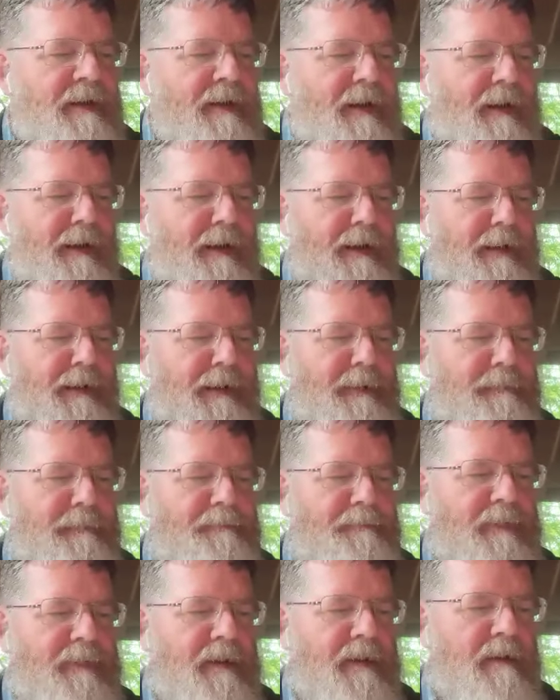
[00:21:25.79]

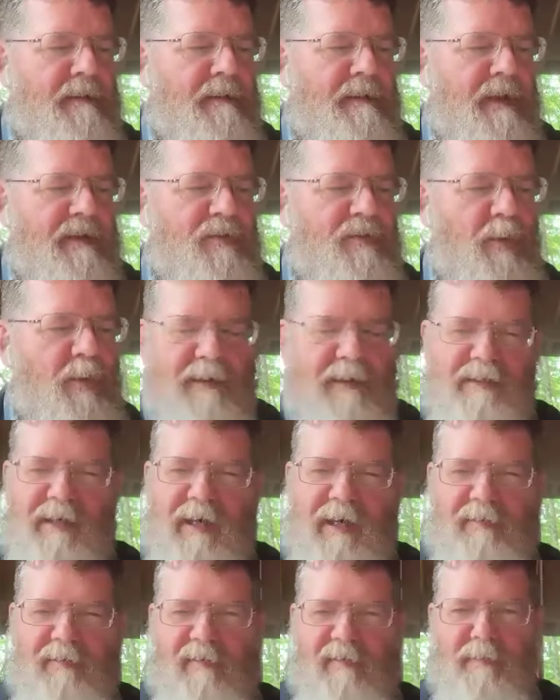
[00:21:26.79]
Um, does one
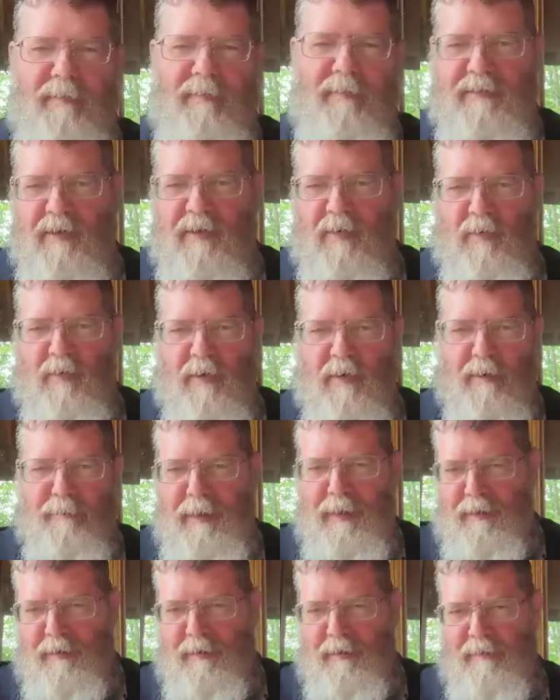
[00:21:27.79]
type of miso work
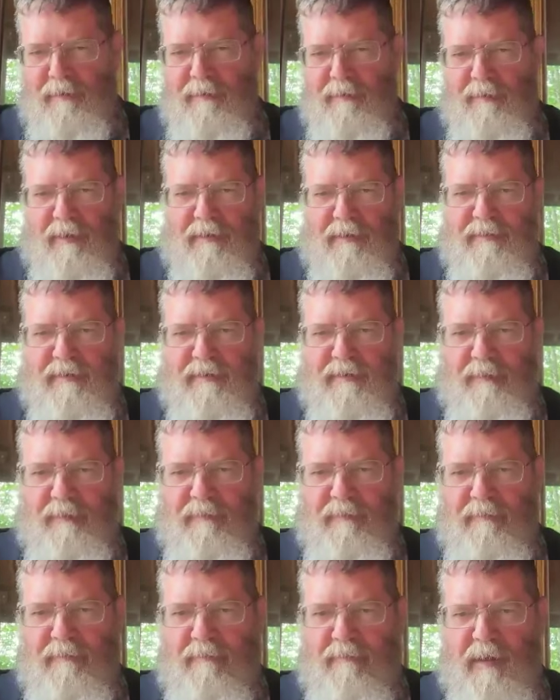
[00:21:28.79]
better than
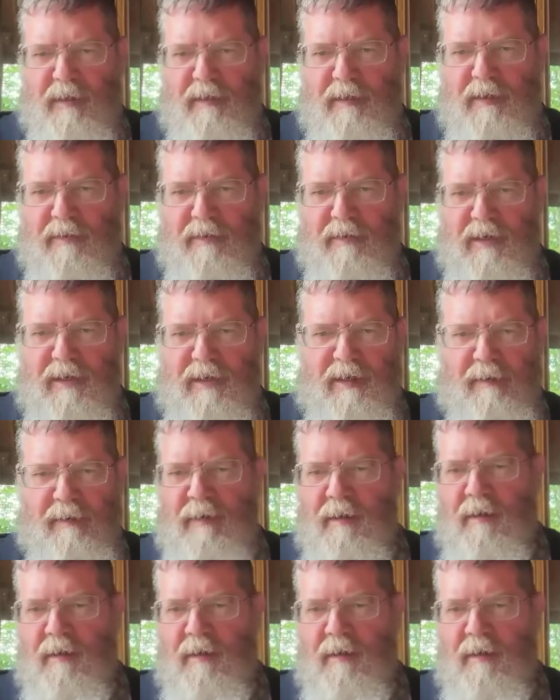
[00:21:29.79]
another kind,